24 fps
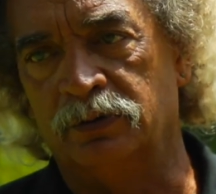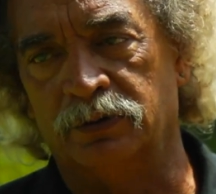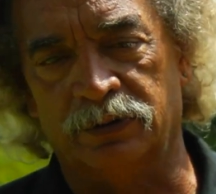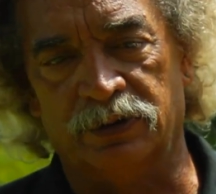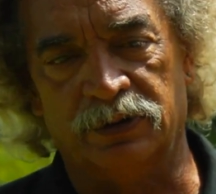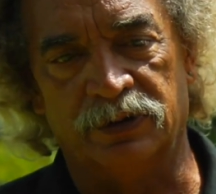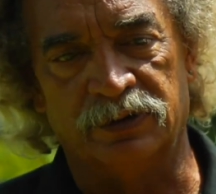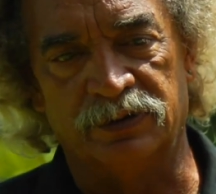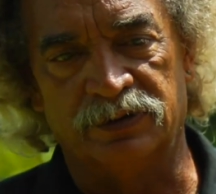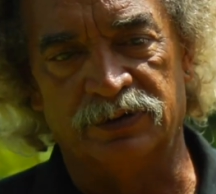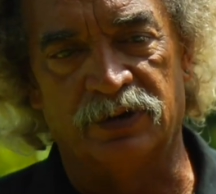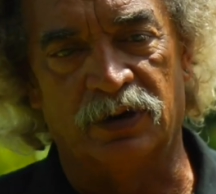
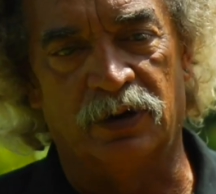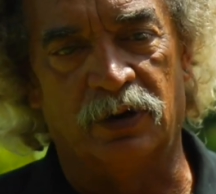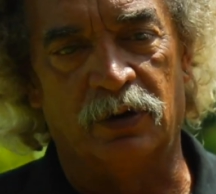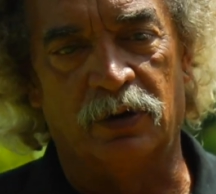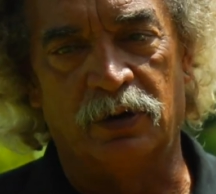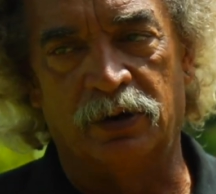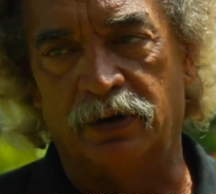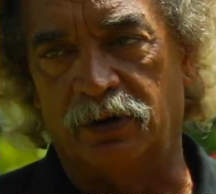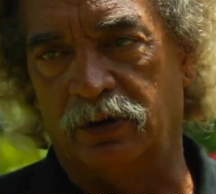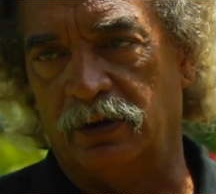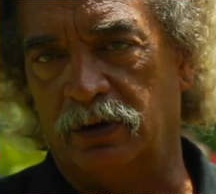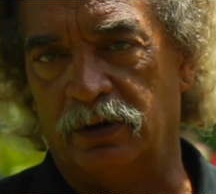people in the
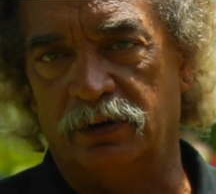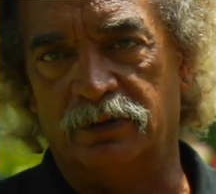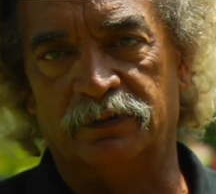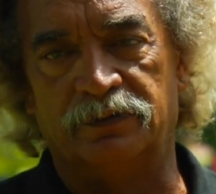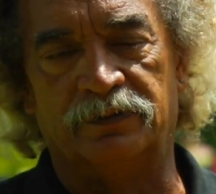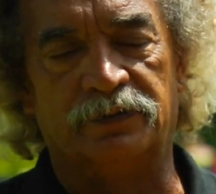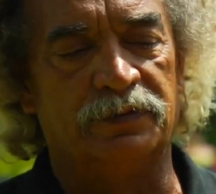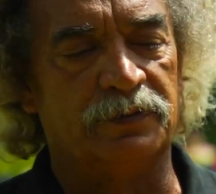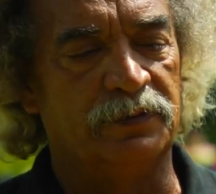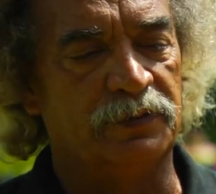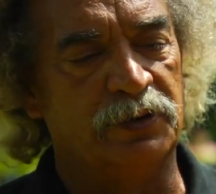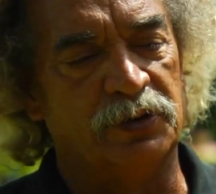Hawaiian
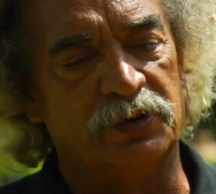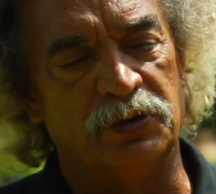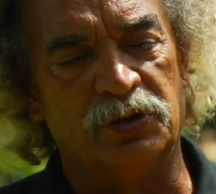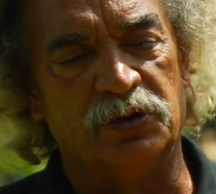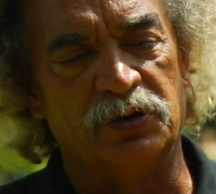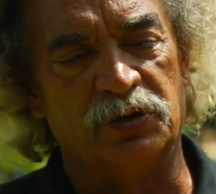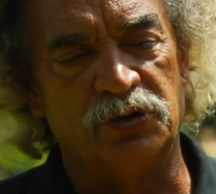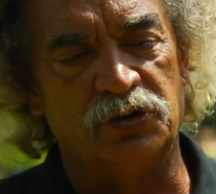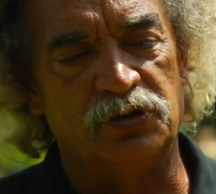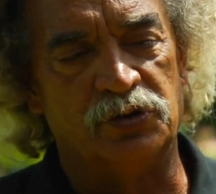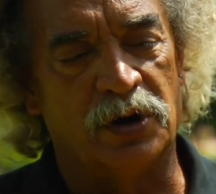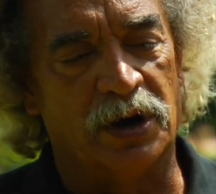community in
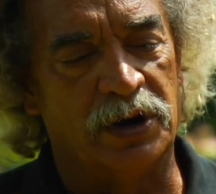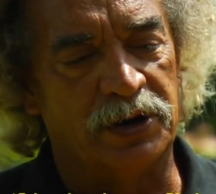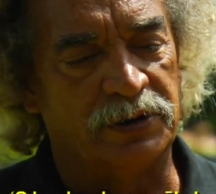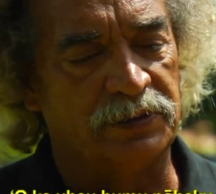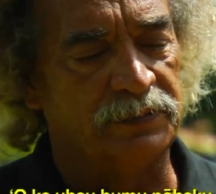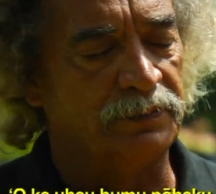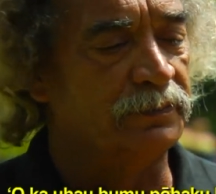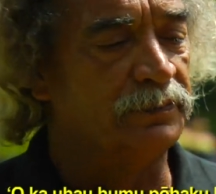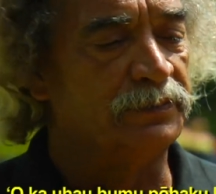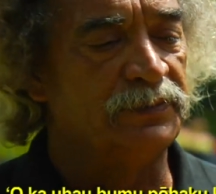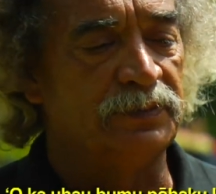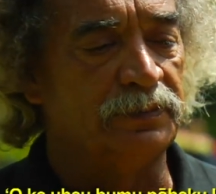the Hawaiian
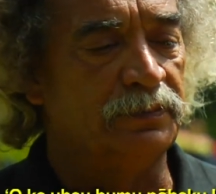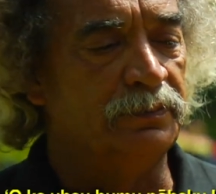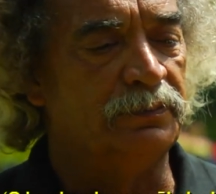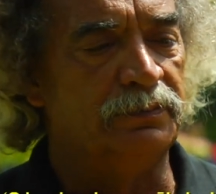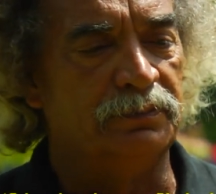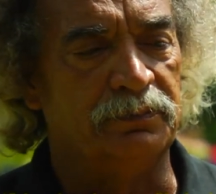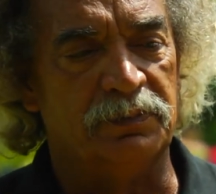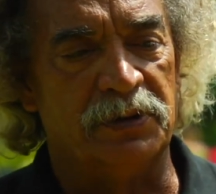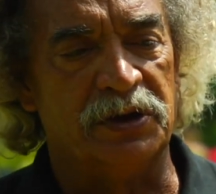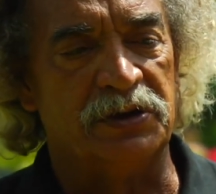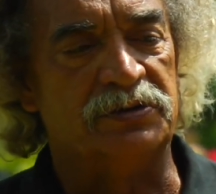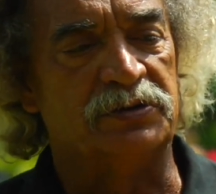speaking
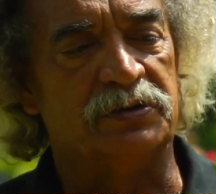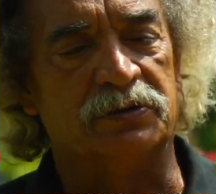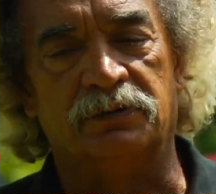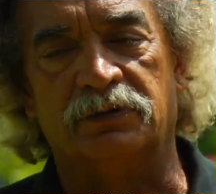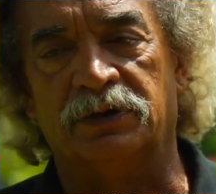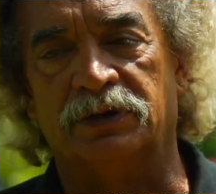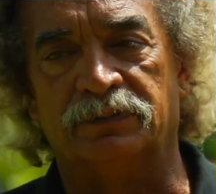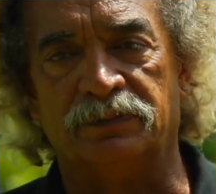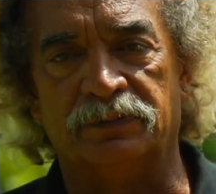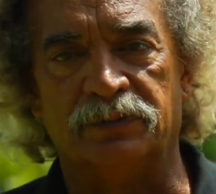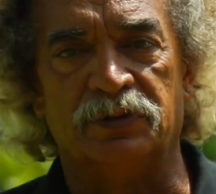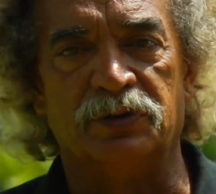community
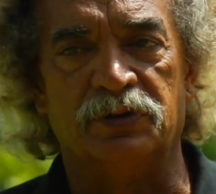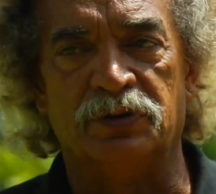very